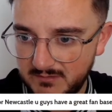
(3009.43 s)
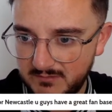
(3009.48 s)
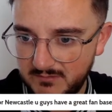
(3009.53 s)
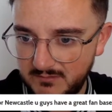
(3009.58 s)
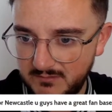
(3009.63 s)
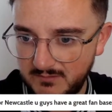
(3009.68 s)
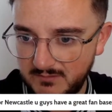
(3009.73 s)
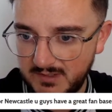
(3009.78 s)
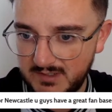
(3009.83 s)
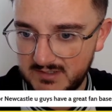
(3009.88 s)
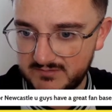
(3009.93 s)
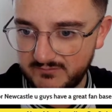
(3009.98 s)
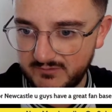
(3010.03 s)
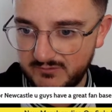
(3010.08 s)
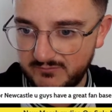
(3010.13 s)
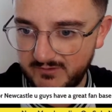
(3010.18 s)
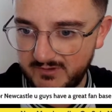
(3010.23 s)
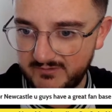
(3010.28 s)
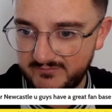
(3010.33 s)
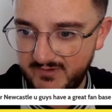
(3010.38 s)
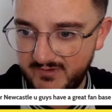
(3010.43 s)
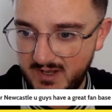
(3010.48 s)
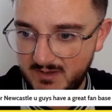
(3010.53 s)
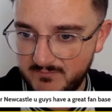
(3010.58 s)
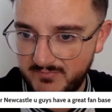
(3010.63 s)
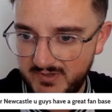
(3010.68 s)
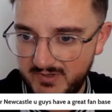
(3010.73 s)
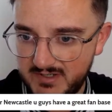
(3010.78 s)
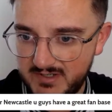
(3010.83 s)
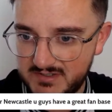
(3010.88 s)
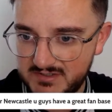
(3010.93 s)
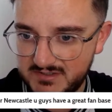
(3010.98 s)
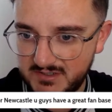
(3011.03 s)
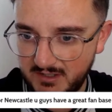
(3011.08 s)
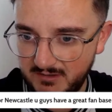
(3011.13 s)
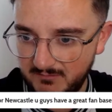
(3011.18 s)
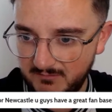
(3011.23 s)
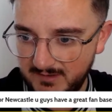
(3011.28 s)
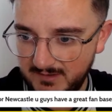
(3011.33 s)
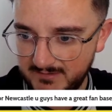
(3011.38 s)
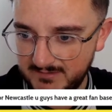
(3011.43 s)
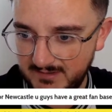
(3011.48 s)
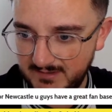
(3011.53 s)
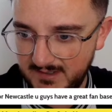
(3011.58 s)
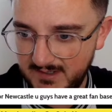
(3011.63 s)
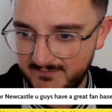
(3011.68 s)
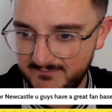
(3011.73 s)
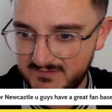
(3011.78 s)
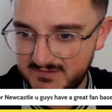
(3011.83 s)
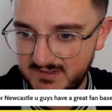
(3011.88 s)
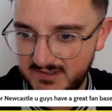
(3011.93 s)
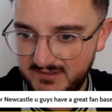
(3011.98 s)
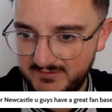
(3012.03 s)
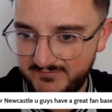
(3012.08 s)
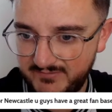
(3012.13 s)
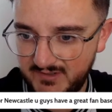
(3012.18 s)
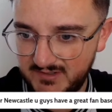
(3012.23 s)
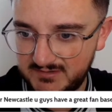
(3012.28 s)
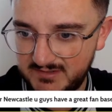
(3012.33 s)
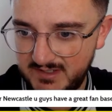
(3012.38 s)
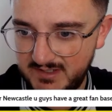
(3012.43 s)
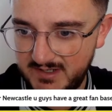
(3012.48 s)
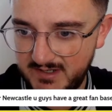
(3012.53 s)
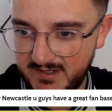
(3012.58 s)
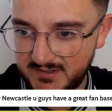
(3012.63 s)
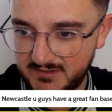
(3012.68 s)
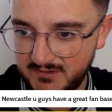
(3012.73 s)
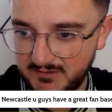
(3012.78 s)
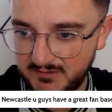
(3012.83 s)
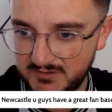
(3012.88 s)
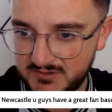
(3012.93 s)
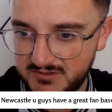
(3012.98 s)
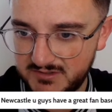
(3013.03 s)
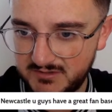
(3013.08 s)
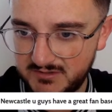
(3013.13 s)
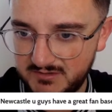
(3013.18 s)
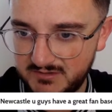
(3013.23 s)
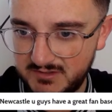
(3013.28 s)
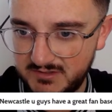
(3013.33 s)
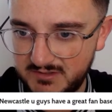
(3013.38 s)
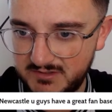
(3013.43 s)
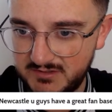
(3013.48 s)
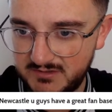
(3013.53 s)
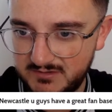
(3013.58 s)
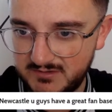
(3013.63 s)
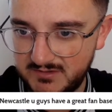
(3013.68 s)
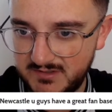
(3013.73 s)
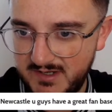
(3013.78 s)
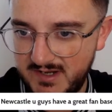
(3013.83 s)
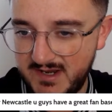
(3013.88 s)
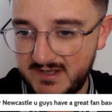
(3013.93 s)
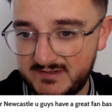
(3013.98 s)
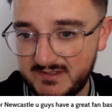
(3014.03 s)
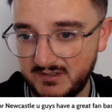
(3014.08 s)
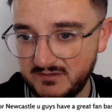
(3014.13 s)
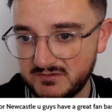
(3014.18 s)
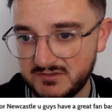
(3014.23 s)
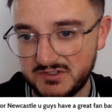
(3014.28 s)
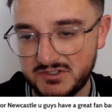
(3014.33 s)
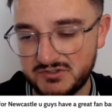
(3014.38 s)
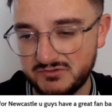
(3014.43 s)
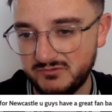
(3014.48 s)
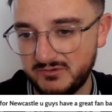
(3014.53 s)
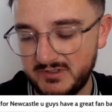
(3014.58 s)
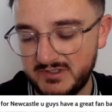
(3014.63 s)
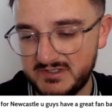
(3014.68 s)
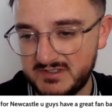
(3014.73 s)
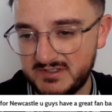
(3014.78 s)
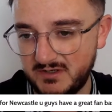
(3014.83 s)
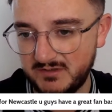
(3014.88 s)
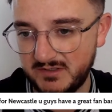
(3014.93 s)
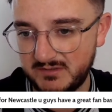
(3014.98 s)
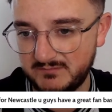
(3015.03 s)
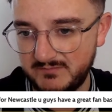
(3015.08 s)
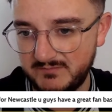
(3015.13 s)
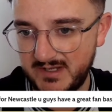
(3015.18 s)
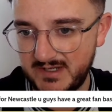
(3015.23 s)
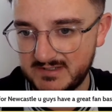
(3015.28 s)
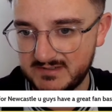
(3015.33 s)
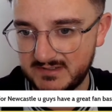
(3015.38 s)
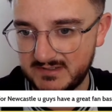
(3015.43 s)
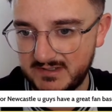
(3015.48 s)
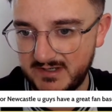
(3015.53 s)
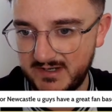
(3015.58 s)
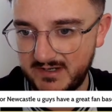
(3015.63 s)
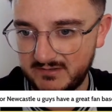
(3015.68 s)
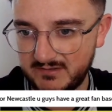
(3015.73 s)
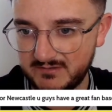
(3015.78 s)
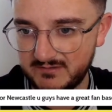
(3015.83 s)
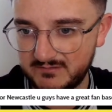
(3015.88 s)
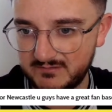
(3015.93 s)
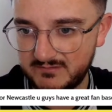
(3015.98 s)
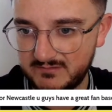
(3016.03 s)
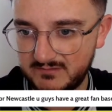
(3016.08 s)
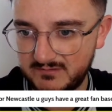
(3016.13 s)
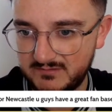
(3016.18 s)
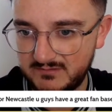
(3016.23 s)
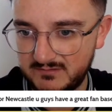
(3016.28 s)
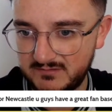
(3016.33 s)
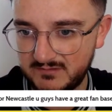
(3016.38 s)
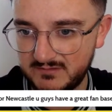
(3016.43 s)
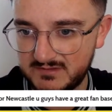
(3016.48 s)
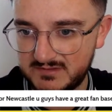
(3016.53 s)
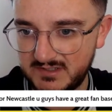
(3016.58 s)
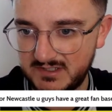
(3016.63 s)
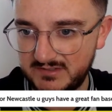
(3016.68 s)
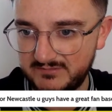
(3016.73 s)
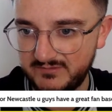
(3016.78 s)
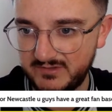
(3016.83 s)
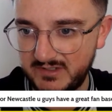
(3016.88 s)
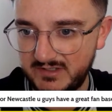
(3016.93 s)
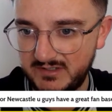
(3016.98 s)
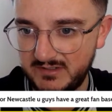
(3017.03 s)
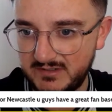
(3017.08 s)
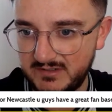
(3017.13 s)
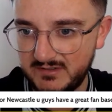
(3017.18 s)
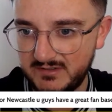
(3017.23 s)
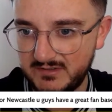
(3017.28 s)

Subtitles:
You guys are a great fan base. Shout out Ant Live City fan there. Acknowledging the 8,000 Geordies sounded amazing tonight on TV.